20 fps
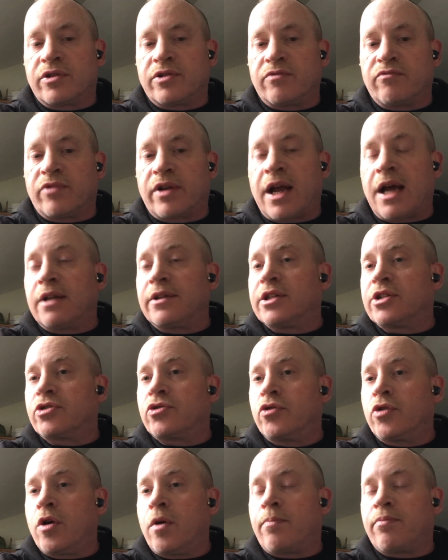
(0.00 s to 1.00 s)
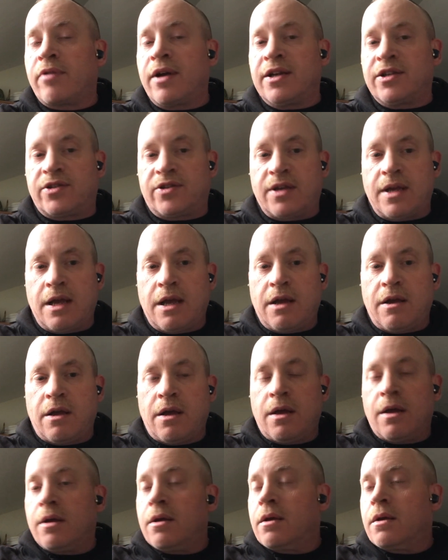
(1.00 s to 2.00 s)
Rinaldi Studio Press
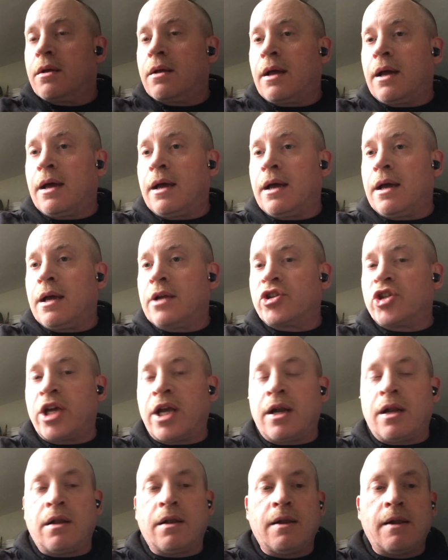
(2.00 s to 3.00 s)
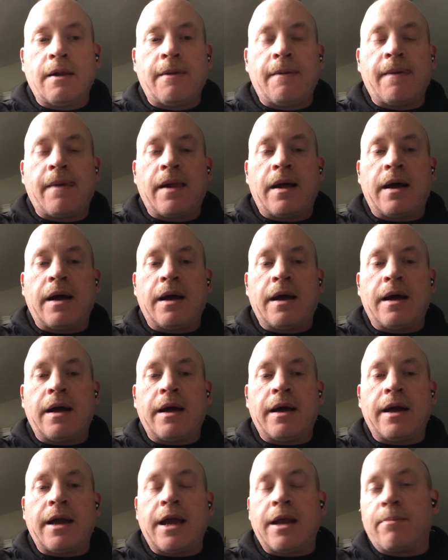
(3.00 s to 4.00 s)
uh, channel
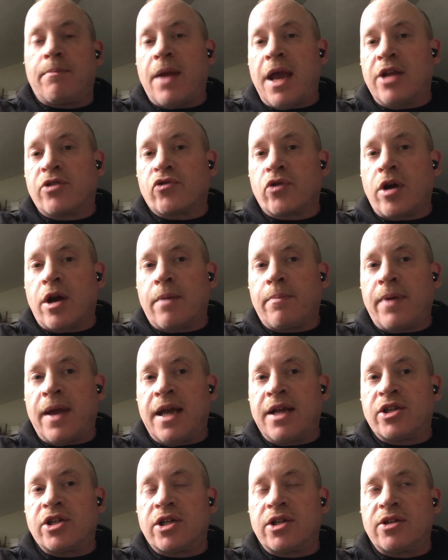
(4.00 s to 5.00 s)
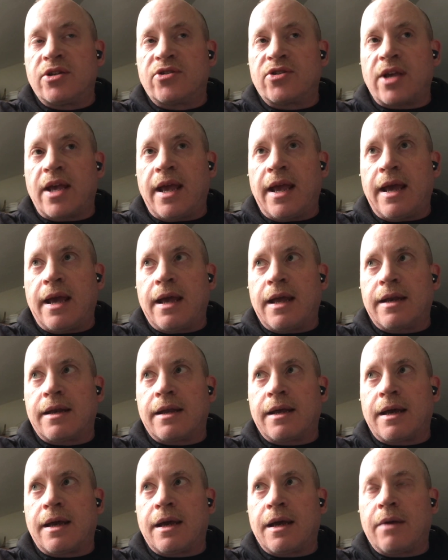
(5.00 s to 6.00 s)
uh, and Patreon pages. And
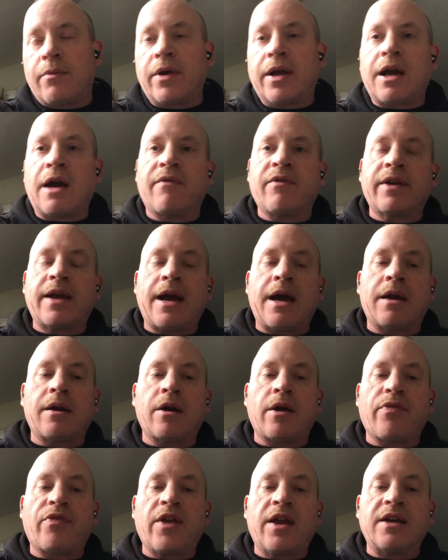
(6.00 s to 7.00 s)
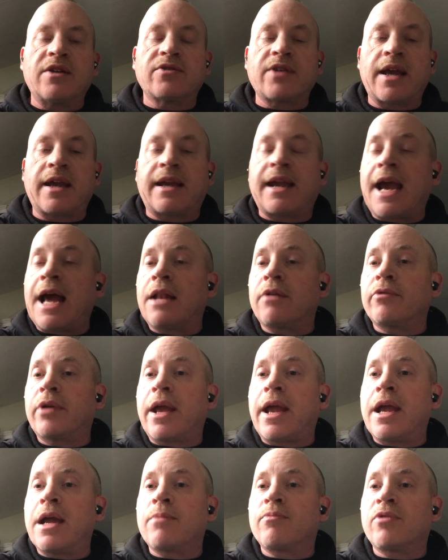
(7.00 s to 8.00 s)
uh, we cover down on things like Gaahleri
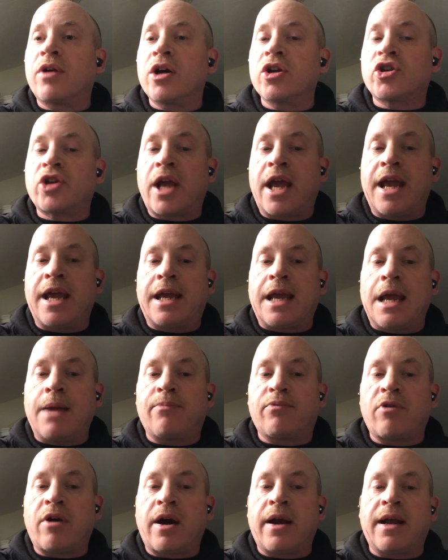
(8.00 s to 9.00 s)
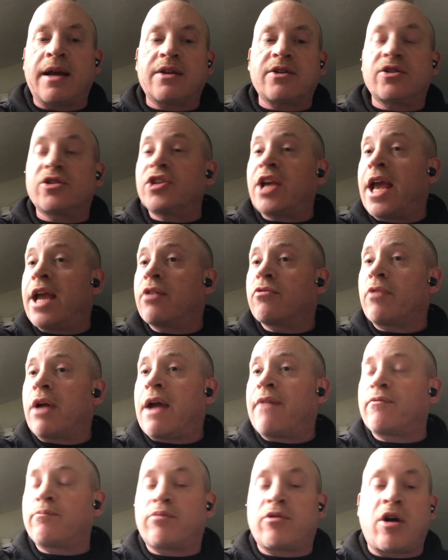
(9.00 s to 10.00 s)
Airbrush, AK products,
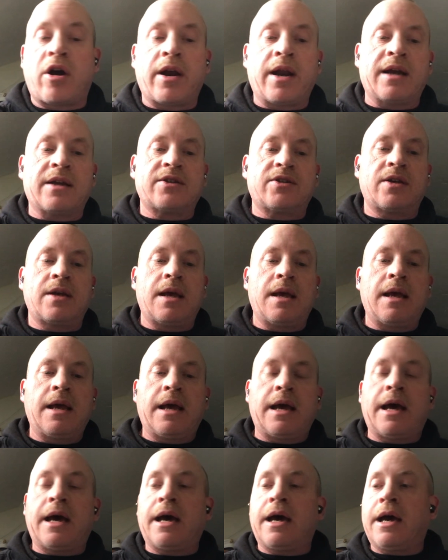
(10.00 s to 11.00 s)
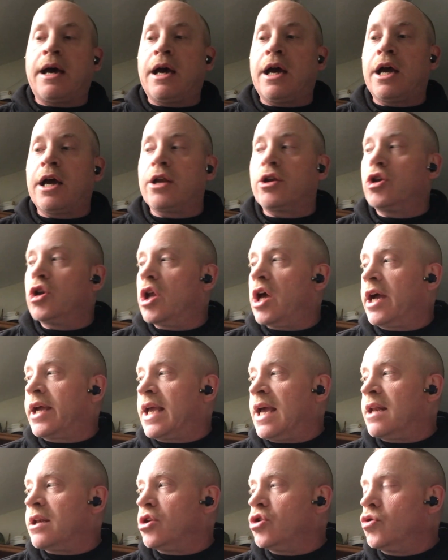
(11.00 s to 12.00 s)
Tankraft products, uh,
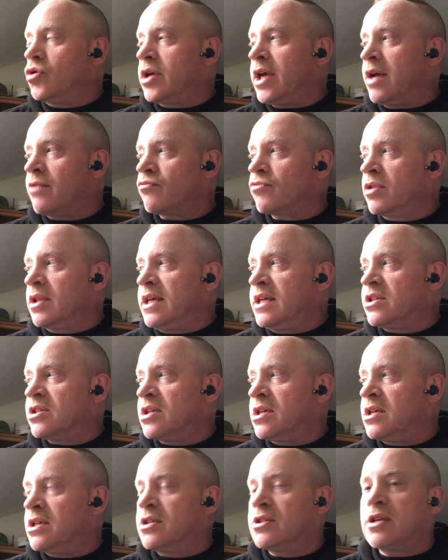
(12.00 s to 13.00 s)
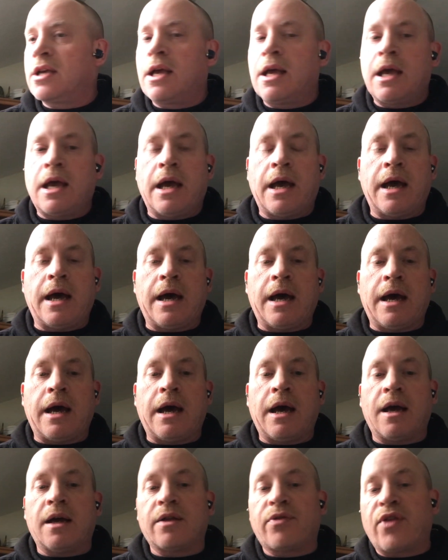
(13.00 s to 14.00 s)
again, new kit releases,
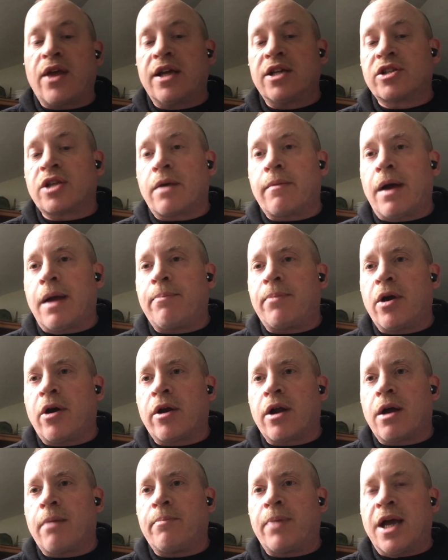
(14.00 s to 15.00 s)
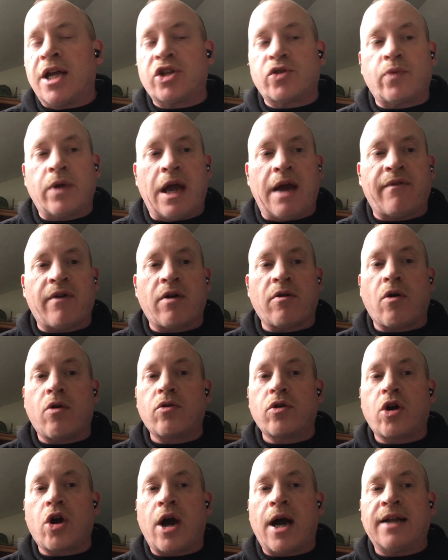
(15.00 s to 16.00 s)
uh, things that might be on our bench. We have our
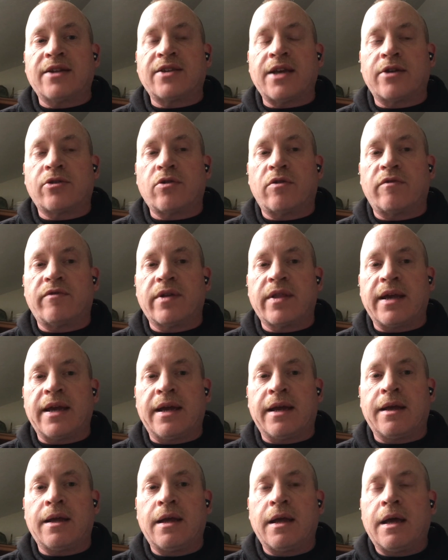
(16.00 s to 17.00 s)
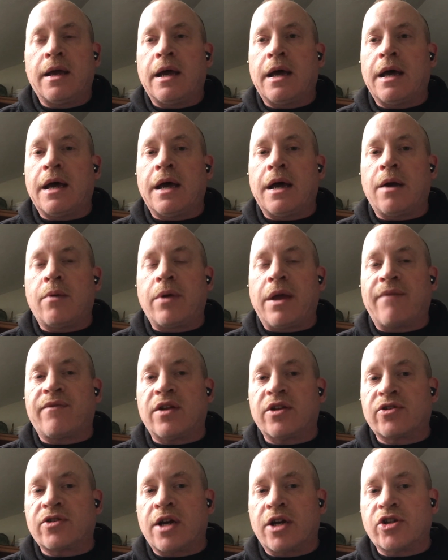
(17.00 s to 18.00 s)
own content over there. Uh, we have
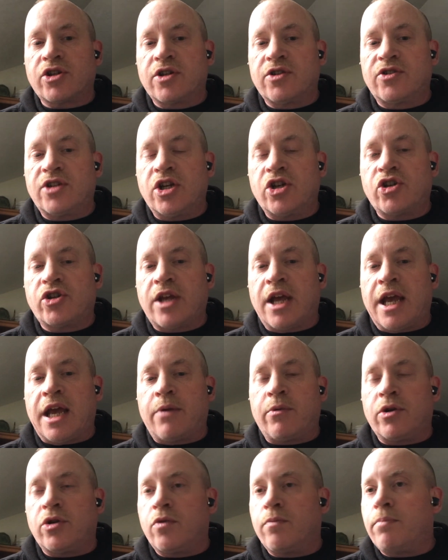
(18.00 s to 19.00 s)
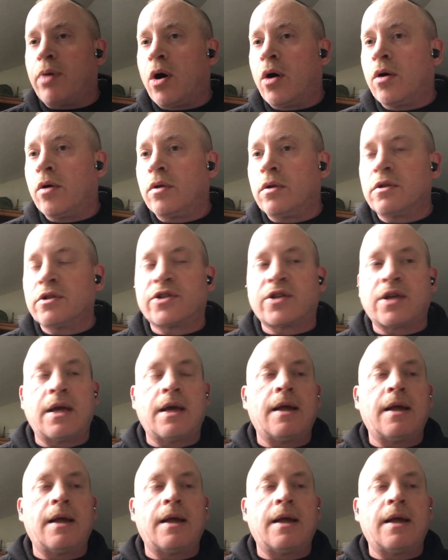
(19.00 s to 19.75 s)
discussions each day. We do polls,